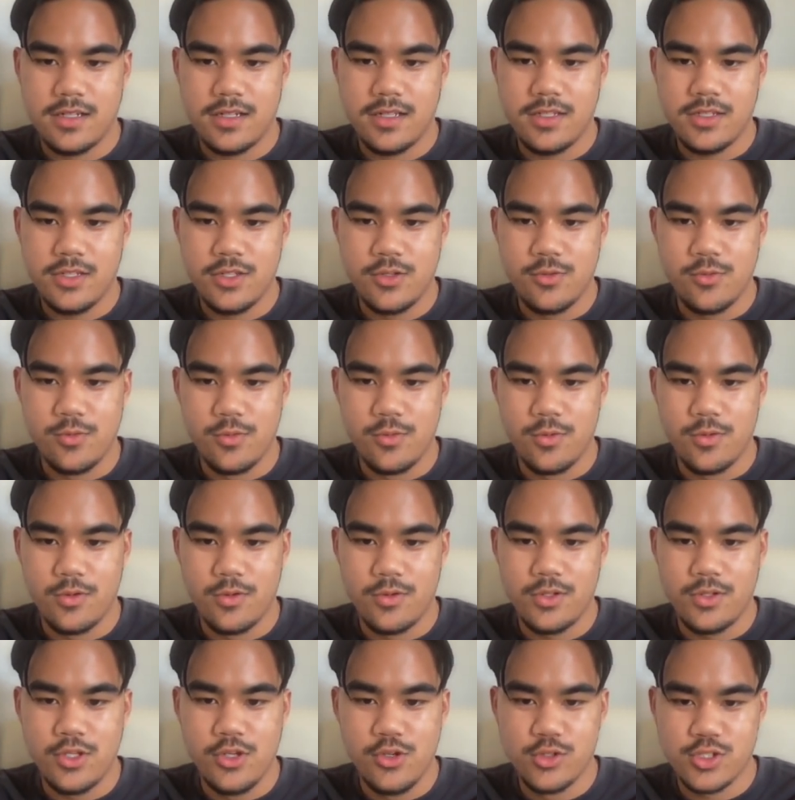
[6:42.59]

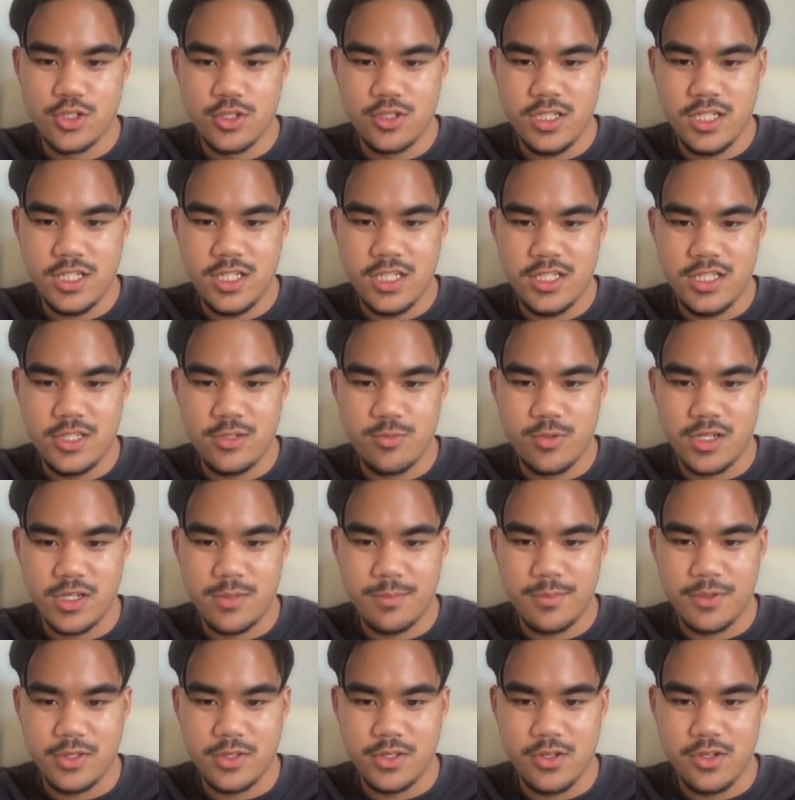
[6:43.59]
you'd want to
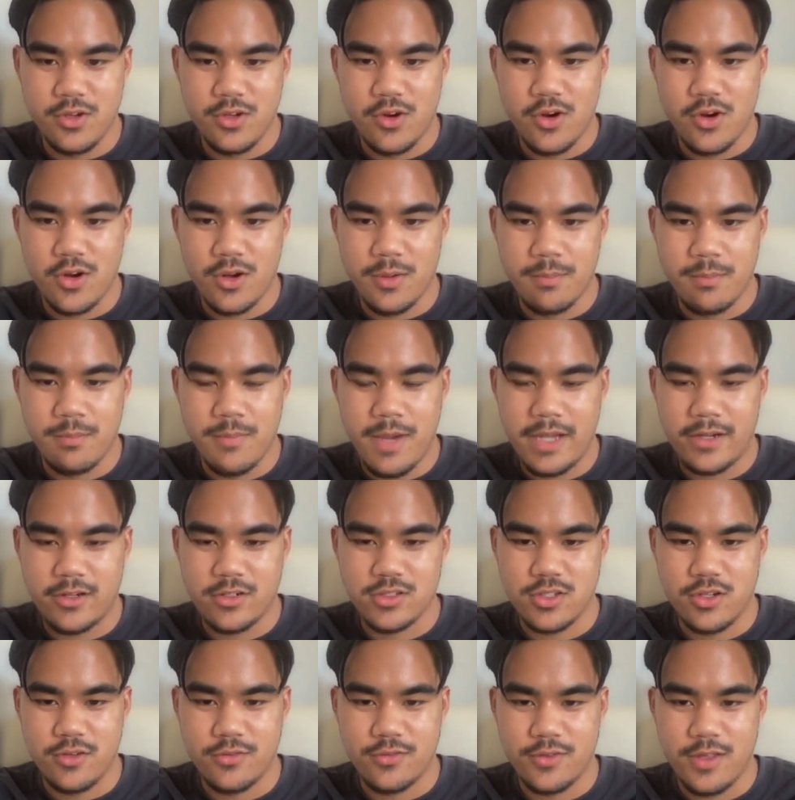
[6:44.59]
put your
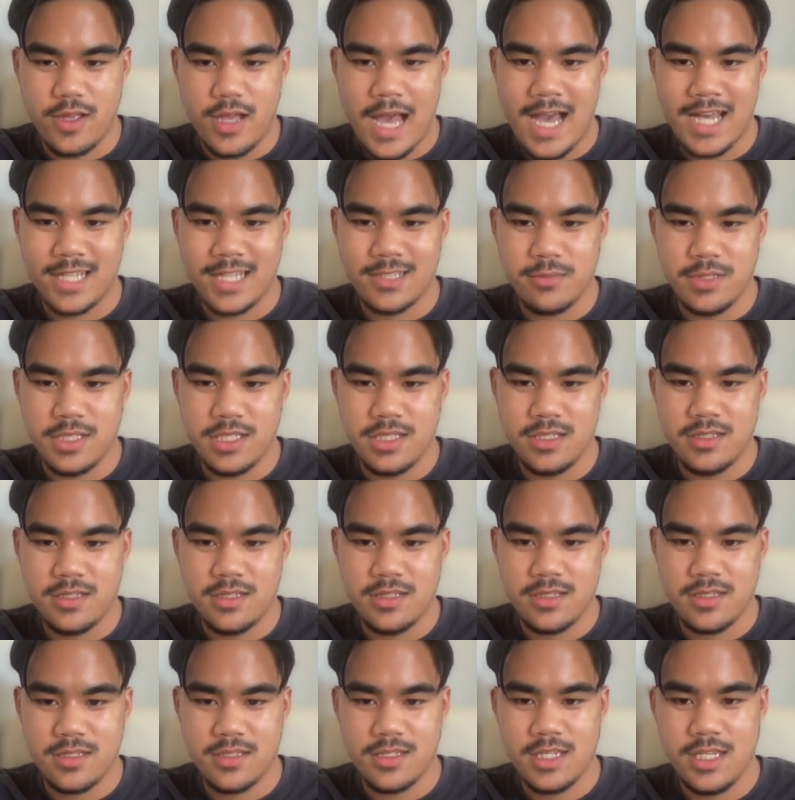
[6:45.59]
Microsoft admin
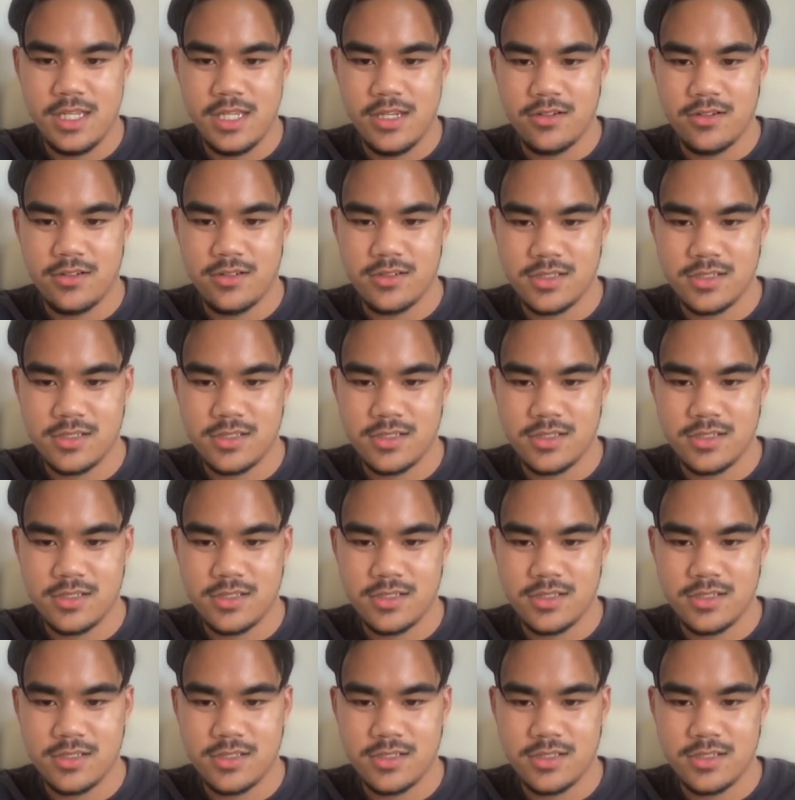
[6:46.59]
here.